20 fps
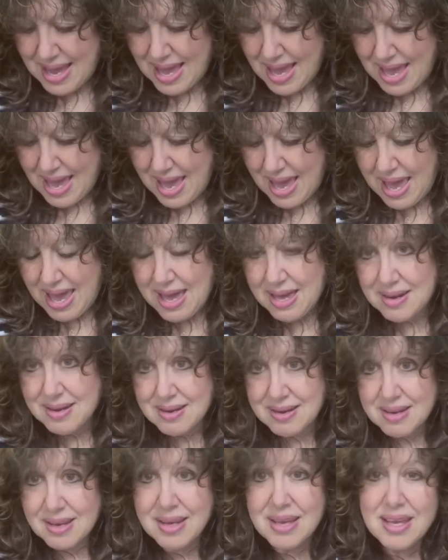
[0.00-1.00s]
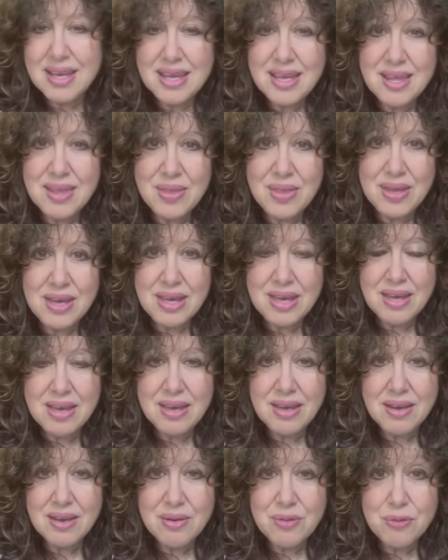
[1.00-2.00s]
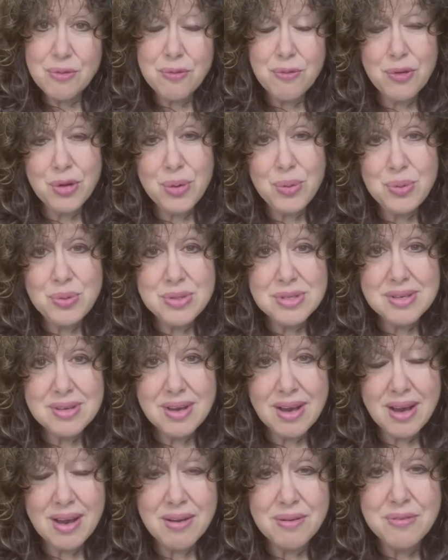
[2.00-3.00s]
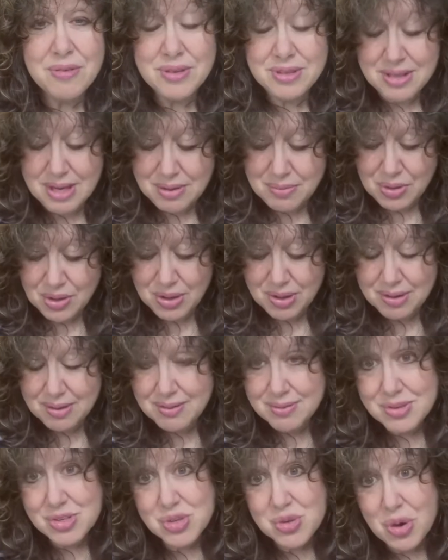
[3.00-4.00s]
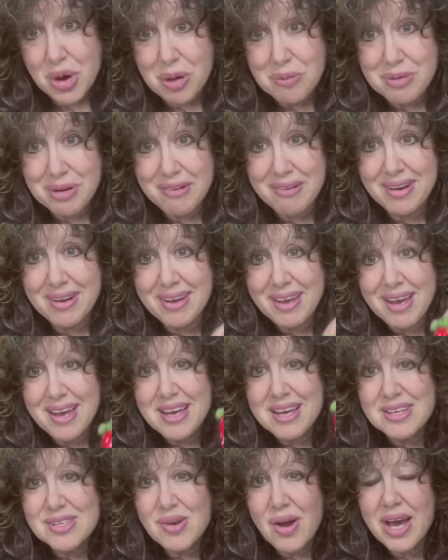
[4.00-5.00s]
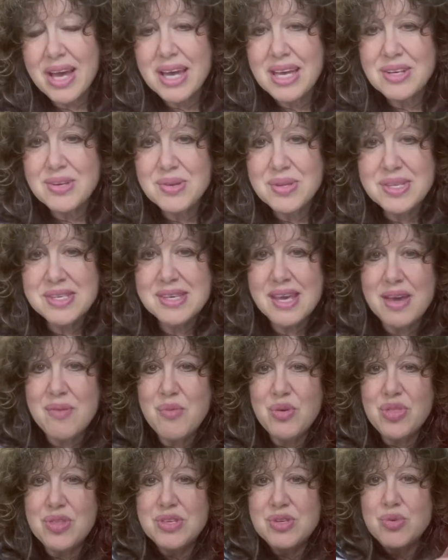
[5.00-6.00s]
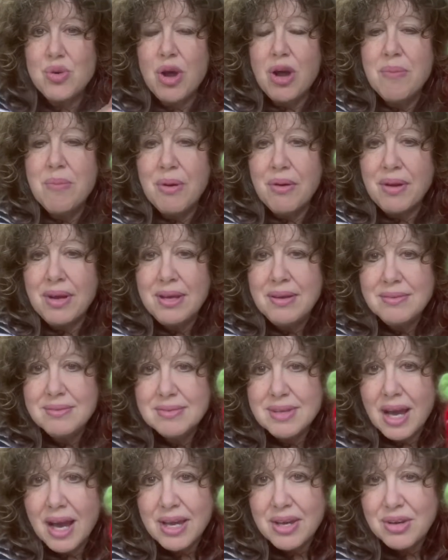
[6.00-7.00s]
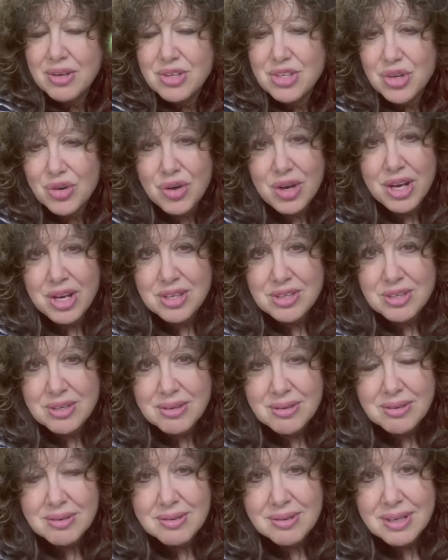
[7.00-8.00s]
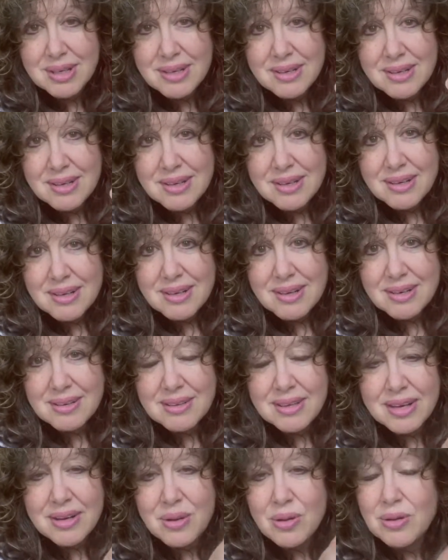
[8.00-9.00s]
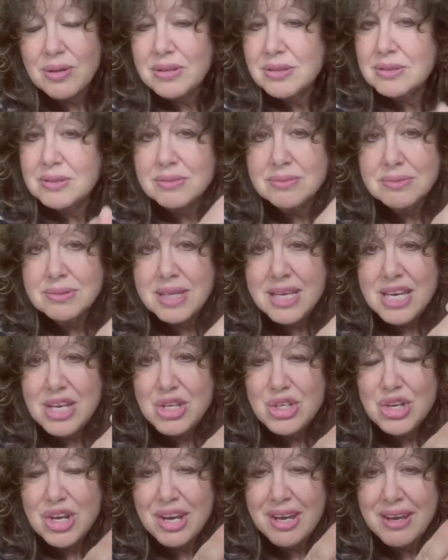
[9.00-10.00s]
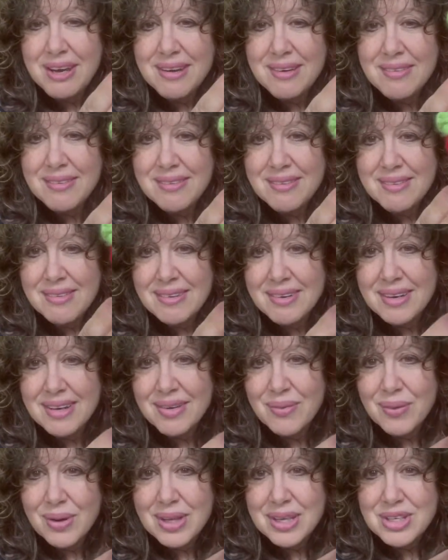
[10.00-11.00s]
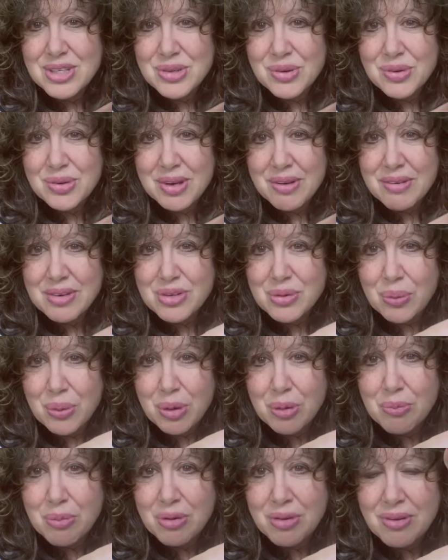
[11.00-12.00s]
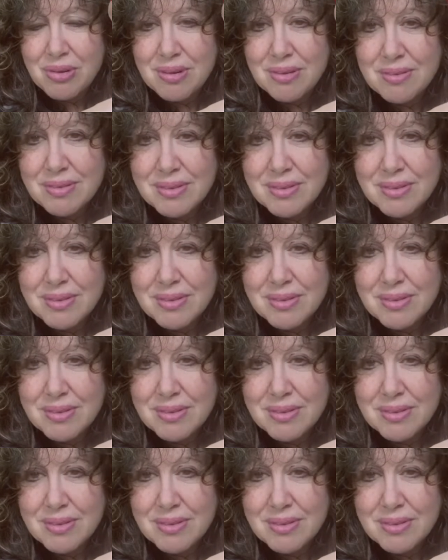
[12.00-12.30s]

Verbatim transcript: And the fruit of Denmark, strawberry. So I could do the same with the strawberry. I could turn it into a little keychain it really turned out adorable.